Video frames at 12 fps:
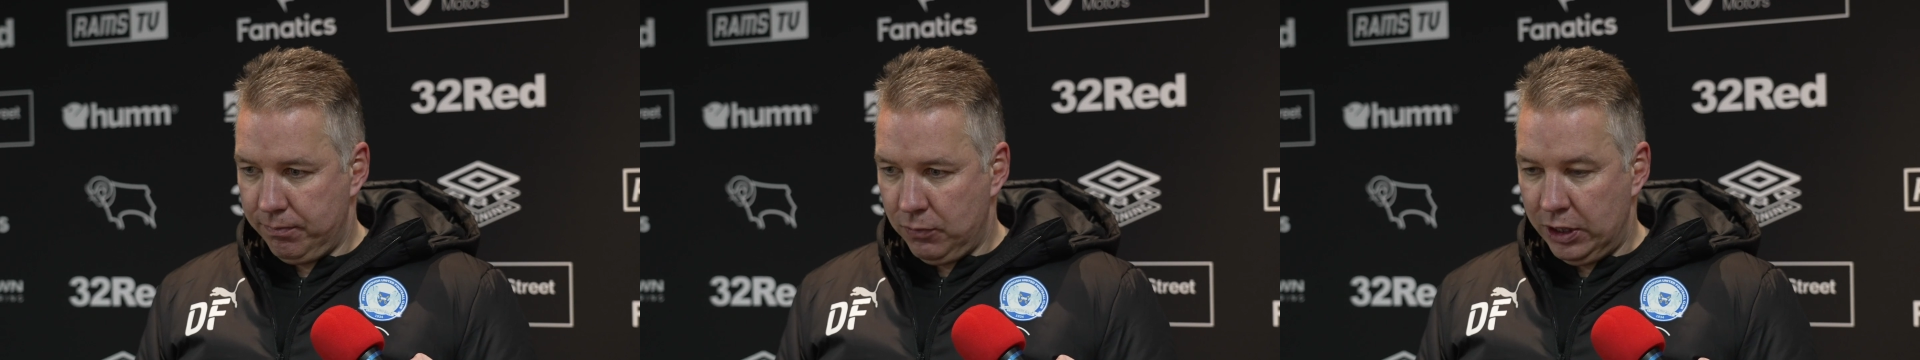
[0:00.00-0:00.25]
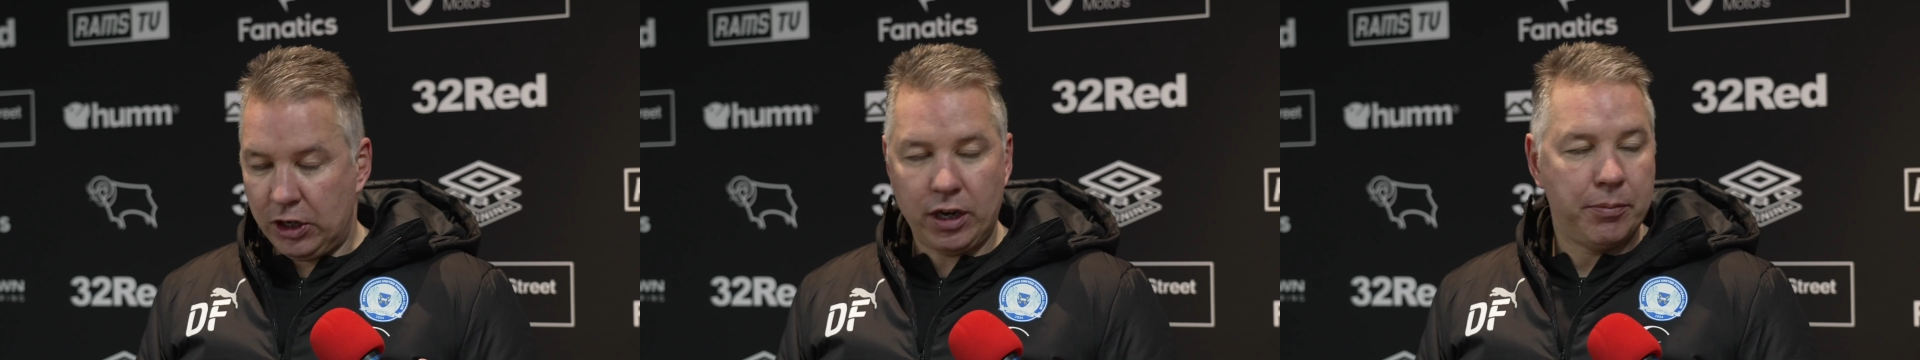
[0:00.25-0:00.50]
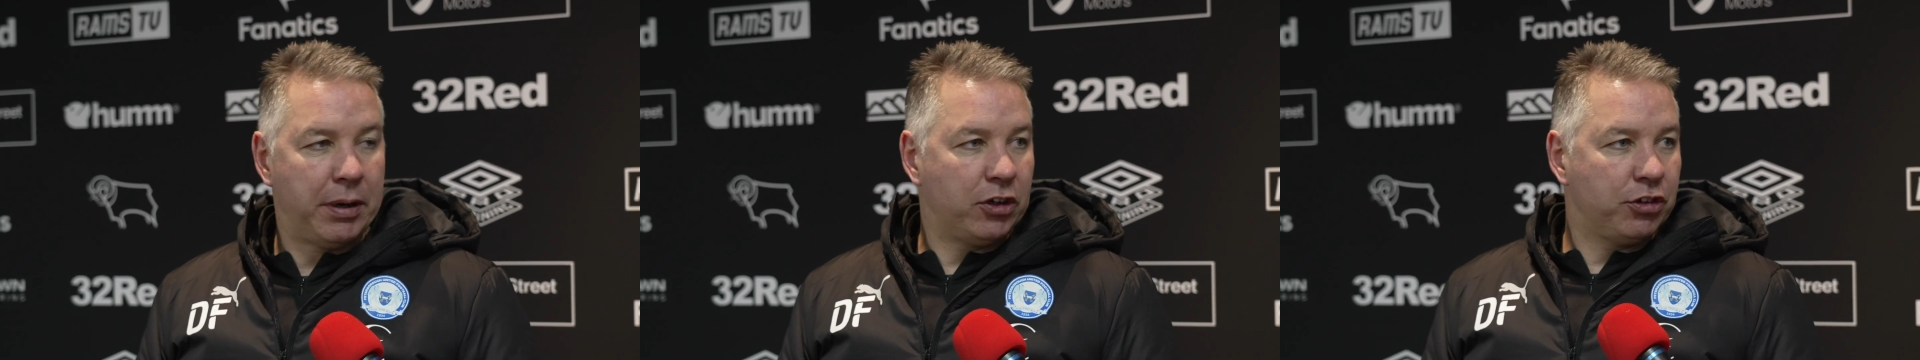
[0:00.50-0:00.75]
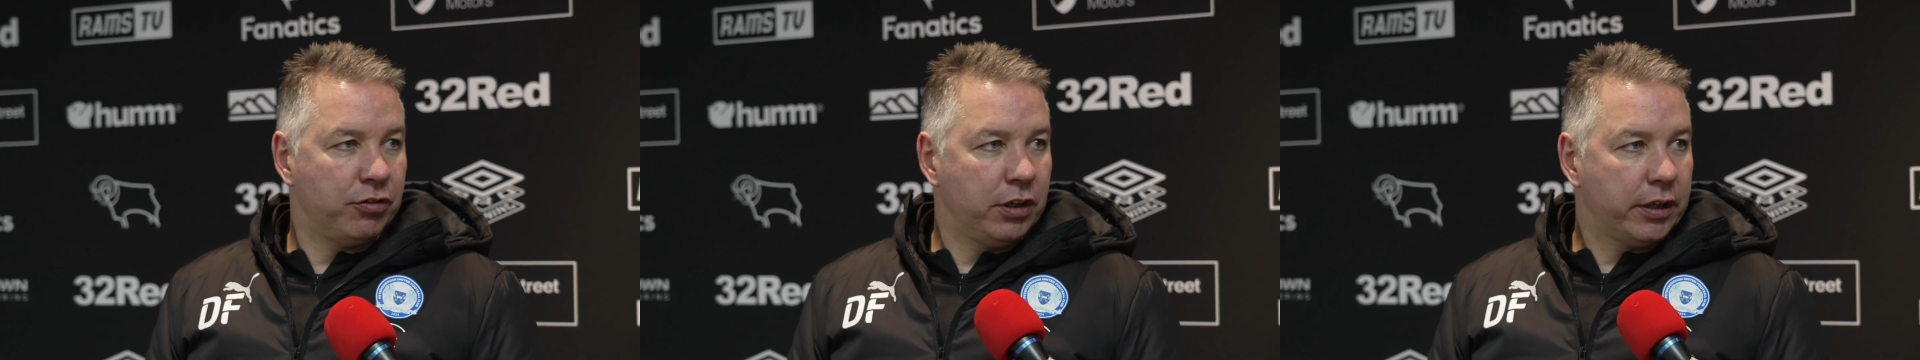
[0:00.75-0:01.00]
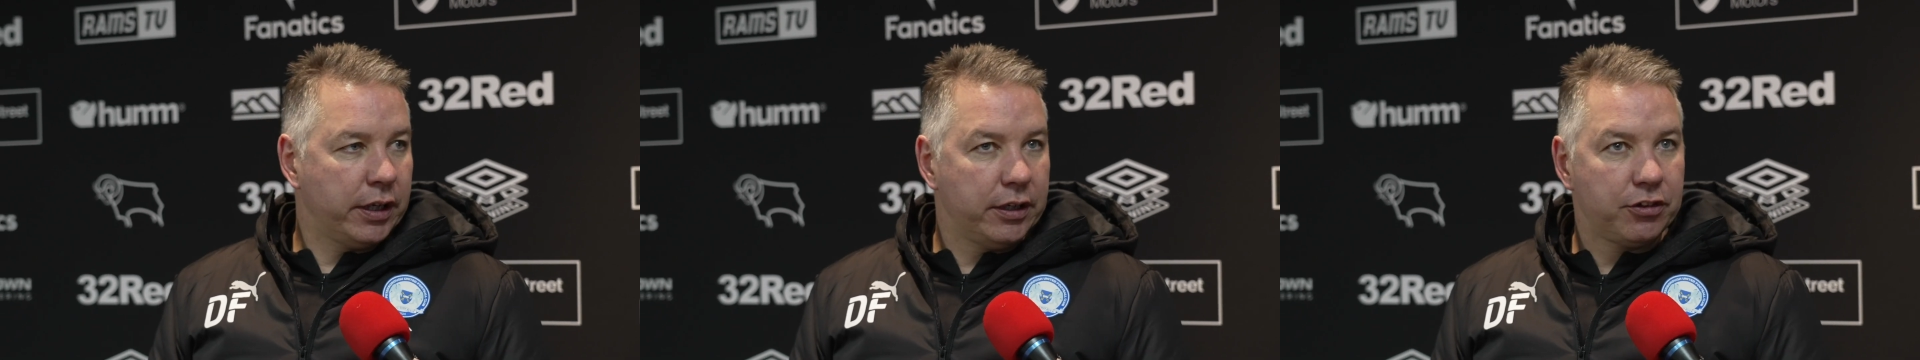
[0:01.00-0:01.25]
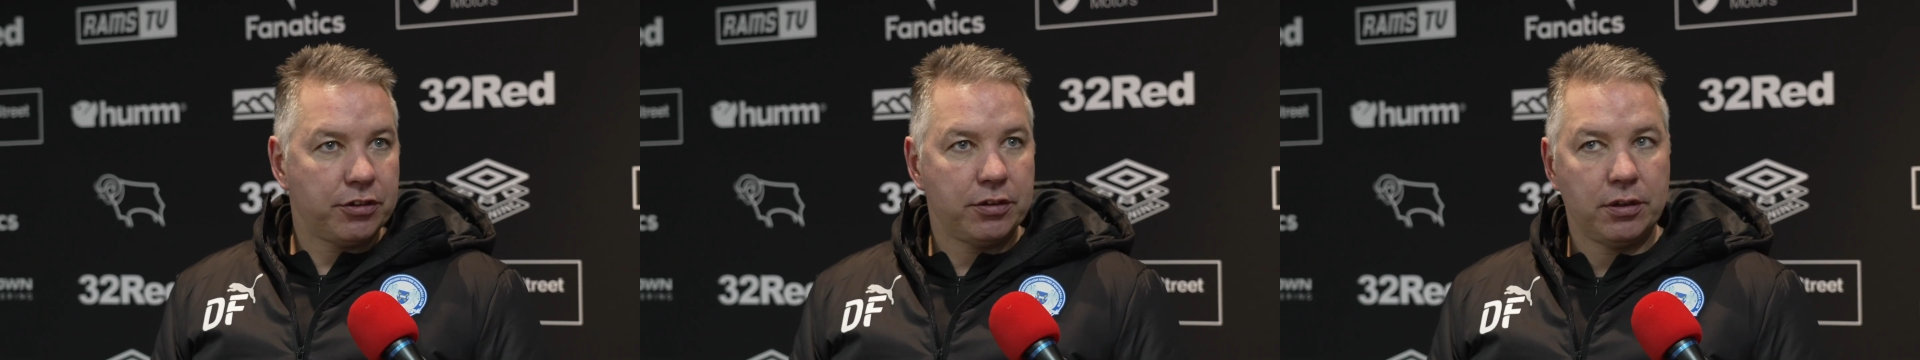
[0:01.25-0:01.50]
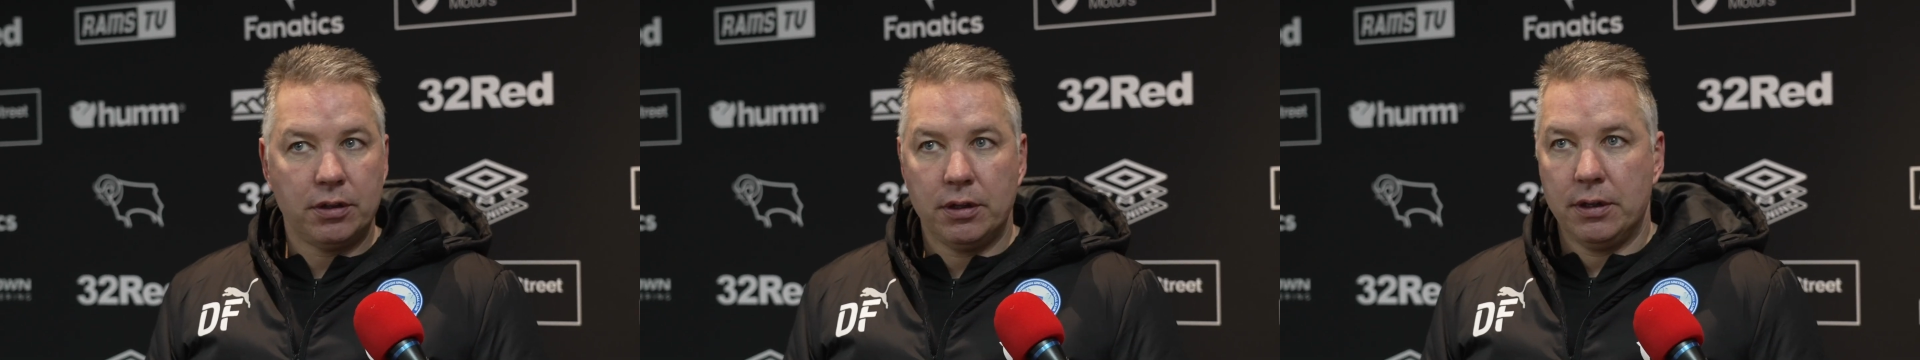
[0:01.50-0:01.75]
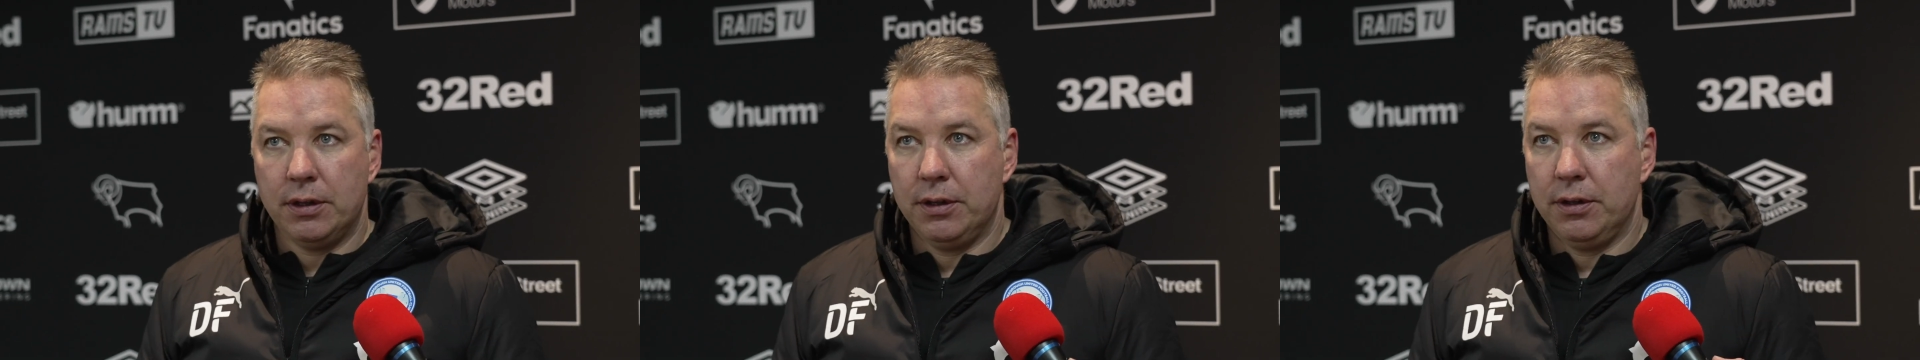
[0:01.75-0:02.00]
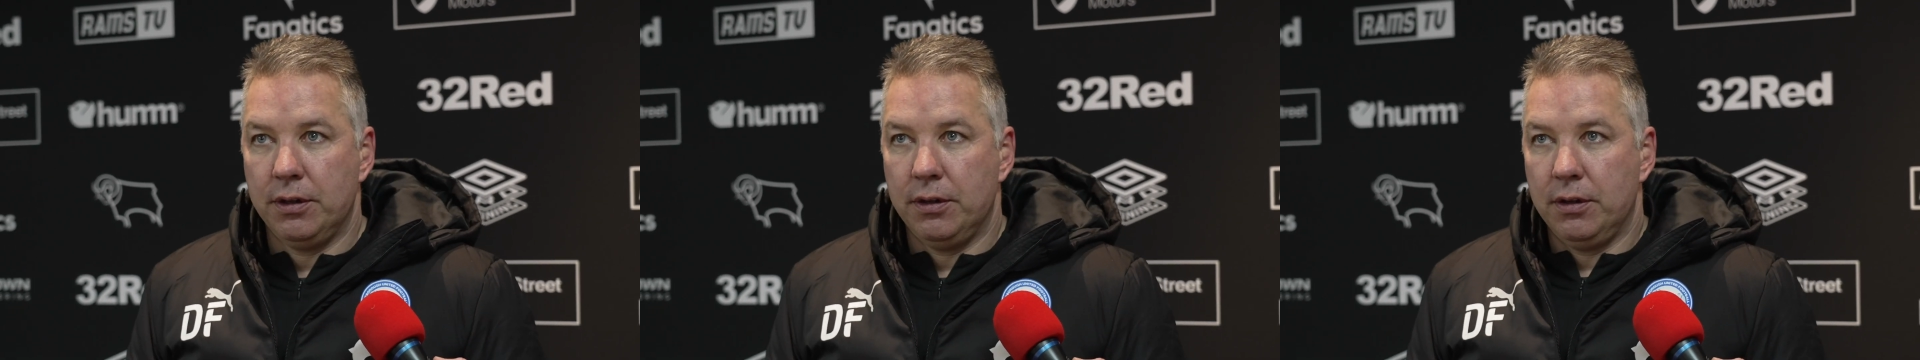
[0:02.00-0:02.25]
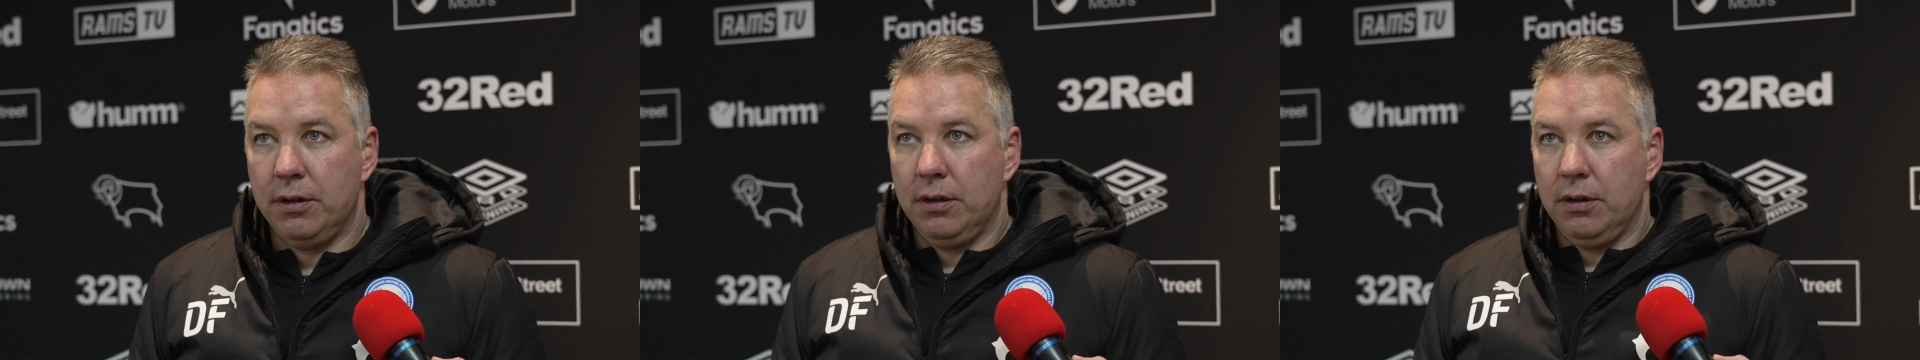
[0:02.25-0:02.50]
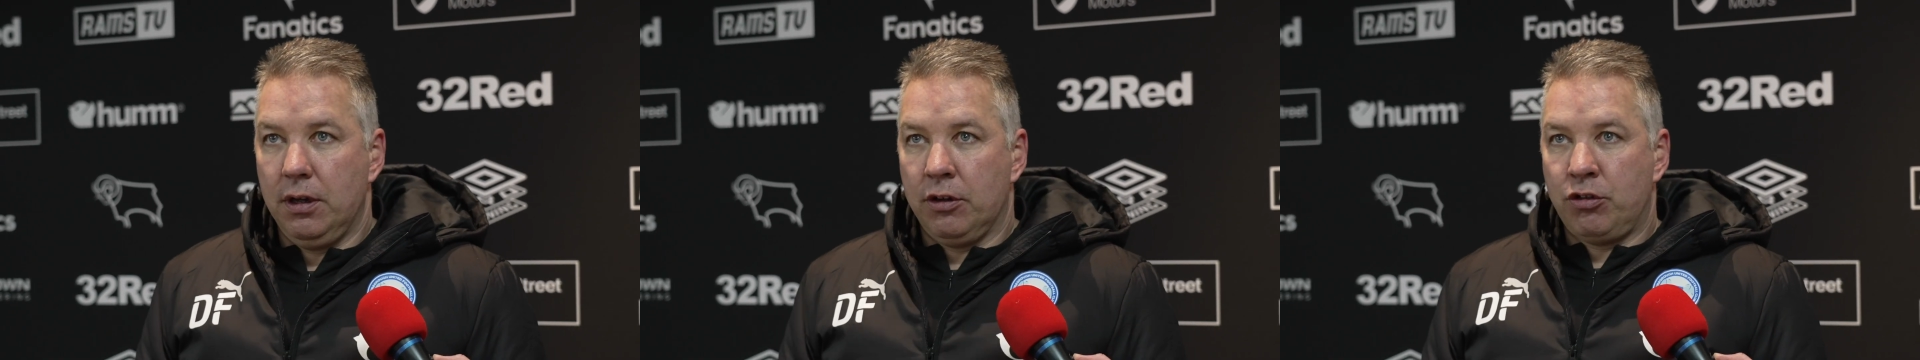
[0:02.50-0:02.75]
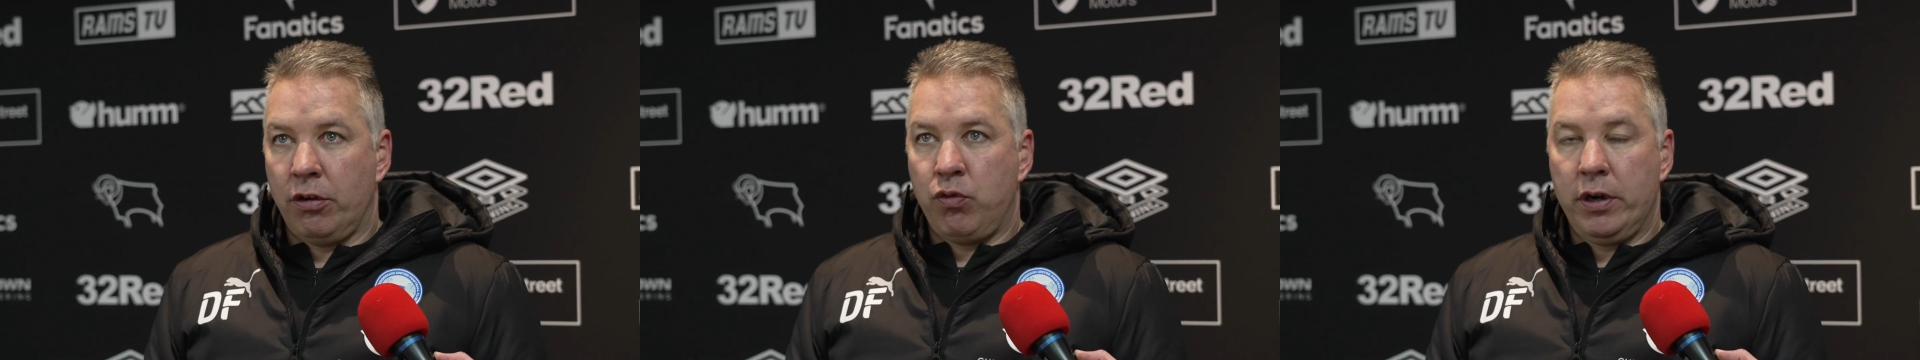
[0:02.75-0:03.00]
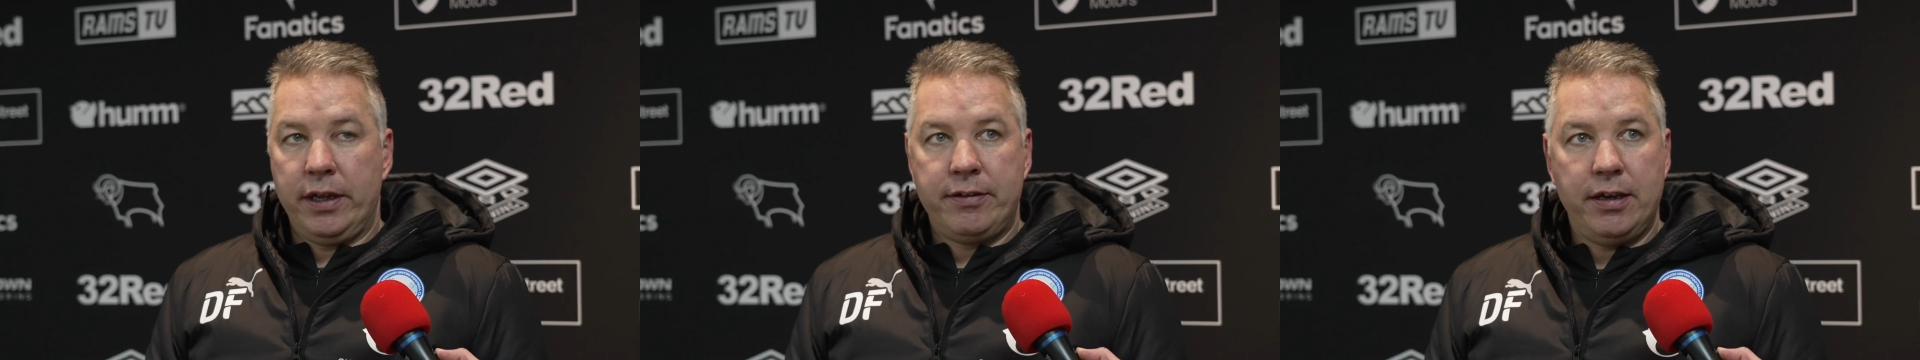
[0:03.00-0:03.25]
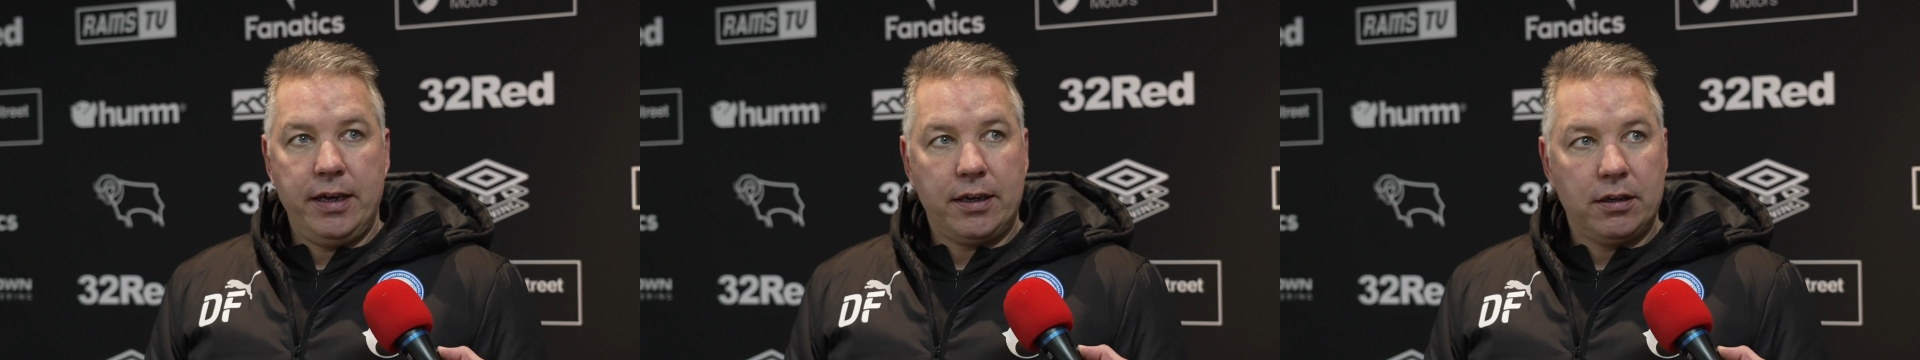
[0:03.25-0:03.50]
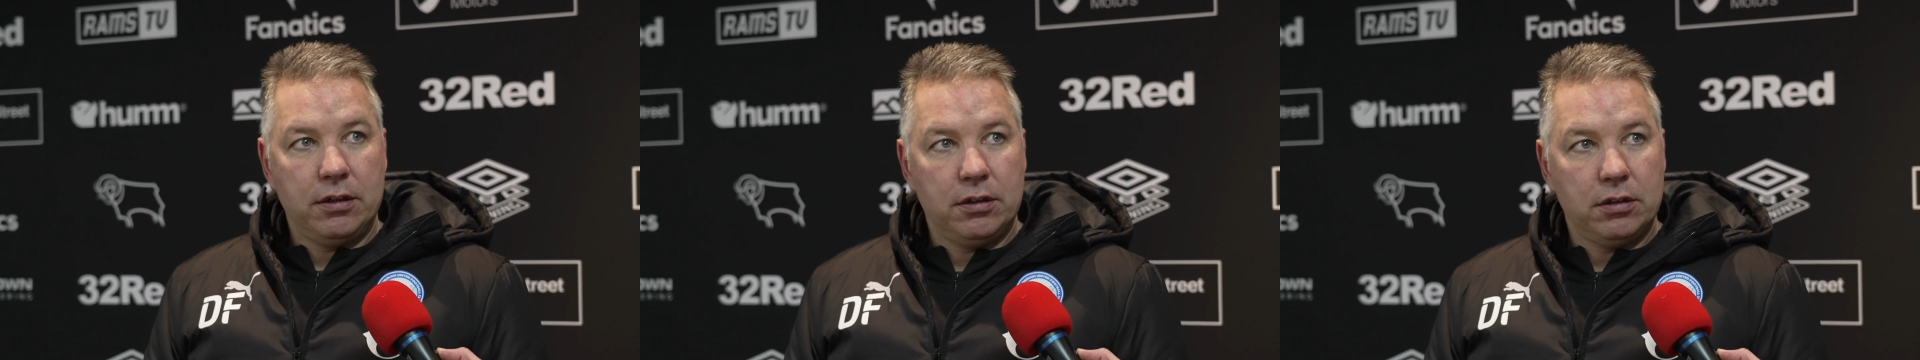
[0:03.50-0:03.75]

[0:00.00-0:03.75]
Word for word: well, you can imagine, really. It's a tough one to take.